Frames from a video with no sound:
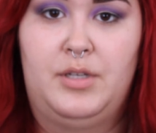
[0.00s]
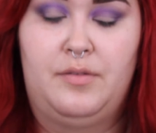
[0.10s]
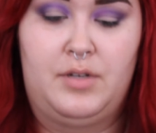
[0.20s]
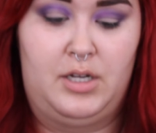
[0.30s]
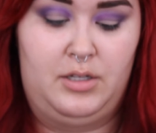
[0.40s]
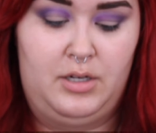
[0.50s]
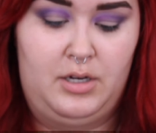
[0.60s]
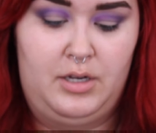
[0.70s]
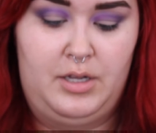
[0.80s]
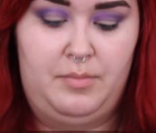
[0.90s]
bit of
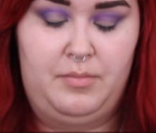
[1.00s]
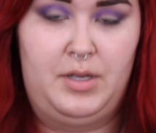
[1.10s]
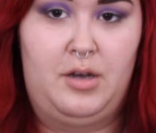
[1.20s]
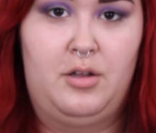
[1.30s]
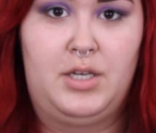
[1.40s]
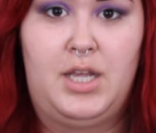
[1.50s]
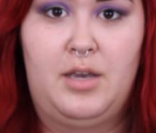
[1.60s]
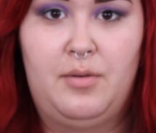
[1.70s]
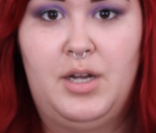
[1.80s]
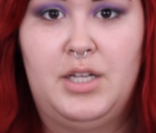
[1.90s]
color, and on
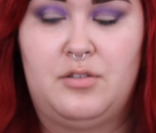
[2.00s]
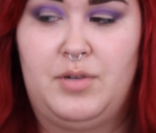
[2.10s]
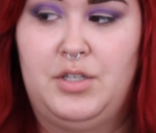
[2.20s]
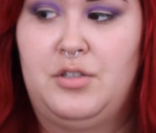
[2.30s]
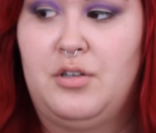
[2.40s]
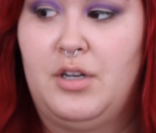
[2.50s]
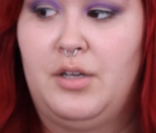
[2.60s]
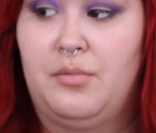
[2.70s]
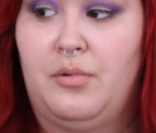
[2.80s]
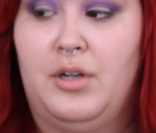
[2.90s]
camera it's
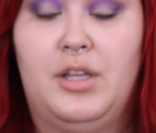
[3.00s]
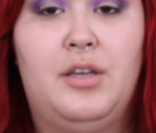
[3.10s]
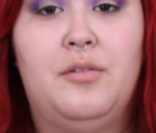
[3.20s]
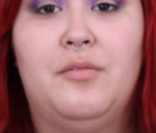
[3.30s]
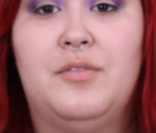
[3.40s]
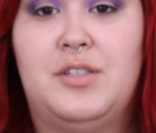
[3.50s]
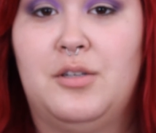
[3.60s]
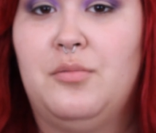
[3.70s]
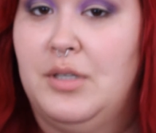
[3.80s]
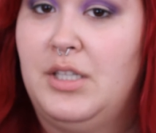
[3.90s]
registering really
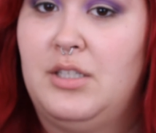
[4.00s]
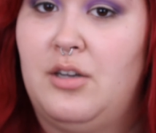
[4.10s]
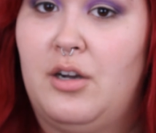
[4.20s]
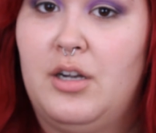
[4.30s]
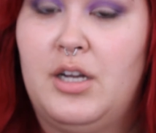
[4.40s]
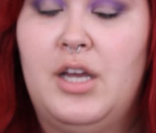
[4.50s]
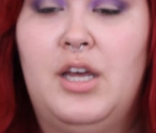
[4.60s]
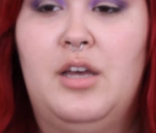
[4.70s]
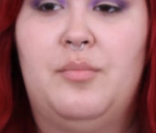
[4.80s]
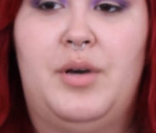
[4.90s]
still really dark,
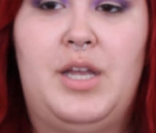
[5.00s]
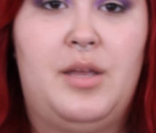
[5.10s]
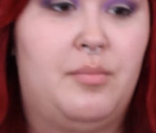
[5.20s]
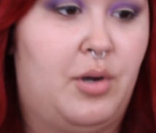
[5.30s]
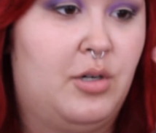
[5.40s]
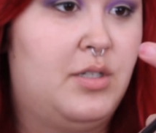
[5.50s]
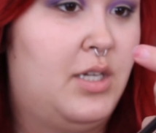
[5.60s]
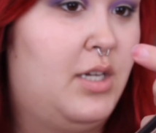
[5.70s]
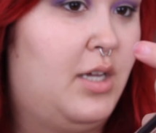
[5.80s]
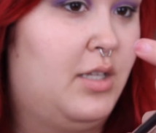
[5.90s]
but in
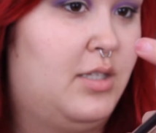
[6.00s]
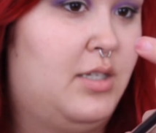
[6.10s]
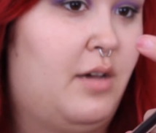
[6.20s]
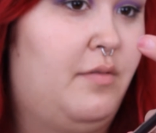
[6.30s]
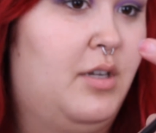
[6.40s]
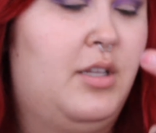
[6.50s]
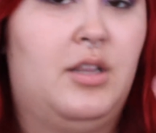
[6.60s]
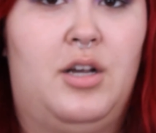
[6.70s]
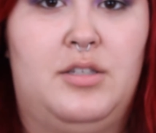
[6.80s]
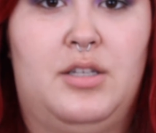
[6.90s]
person it's definitely
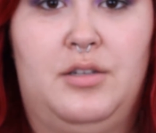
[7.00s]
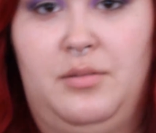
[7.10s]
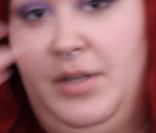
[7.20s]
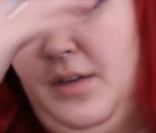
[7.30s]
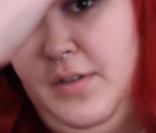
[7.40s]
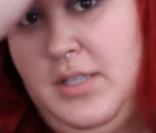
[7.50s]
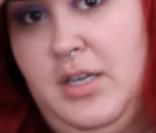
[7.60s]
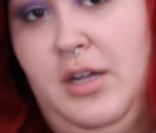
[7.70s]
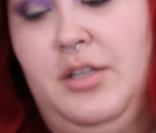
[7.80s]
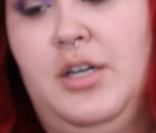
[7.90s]
lost a little bit of its
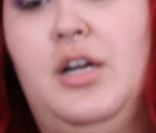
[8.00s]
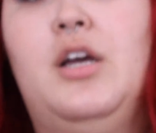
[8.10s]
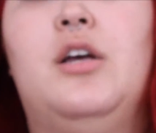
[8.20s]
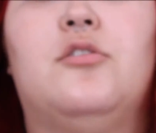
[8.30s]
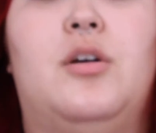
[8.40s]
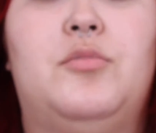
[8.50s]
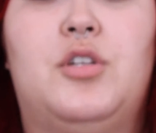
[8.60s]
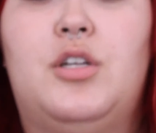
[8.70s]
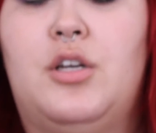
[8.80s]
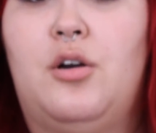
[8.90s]
color. So I'm just
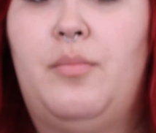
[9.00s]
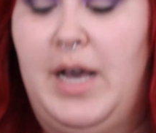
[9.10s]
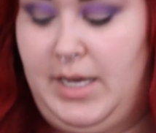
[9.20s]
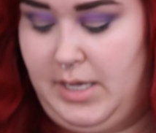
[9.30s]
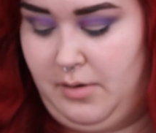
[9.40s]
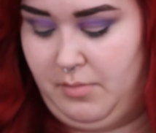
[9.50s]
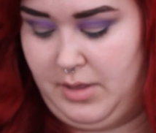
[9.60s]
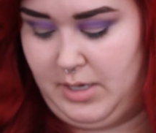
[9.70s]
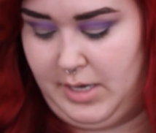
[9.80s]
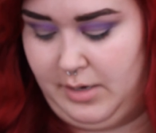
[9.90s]
gonna go back in
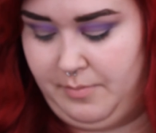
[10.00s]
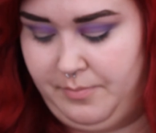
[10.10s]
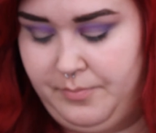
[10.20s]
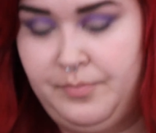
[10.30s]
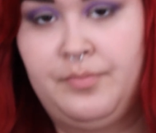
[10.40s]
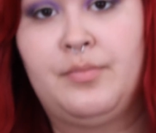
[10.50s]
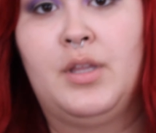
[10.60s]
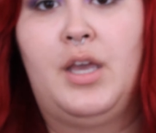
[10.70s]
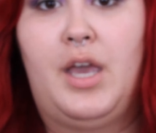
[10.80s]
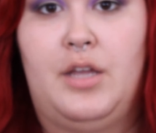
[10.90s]
with that
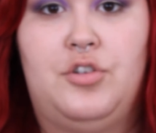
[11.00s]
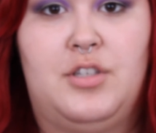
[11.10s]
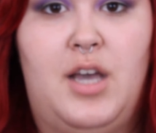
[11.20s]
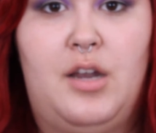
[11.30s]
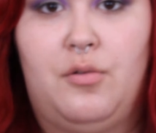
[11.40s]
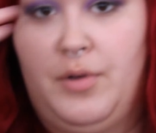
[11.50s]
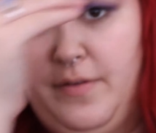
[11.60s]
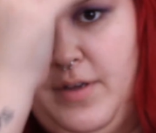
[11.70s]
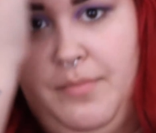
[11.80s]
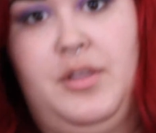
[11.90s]
and just kind of
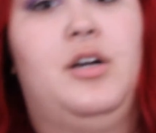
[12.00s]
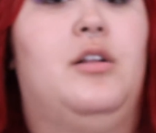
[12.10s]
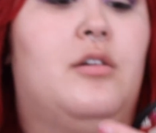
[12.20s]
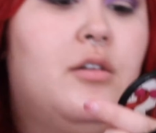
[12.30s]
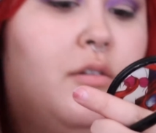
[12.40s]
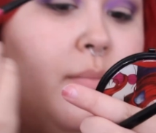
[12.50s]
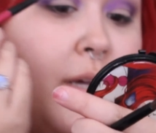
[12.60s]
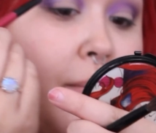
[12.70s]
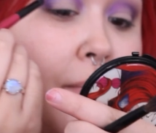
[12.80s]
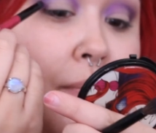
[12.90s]
revamp the color a little
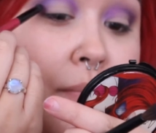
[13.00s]
bit.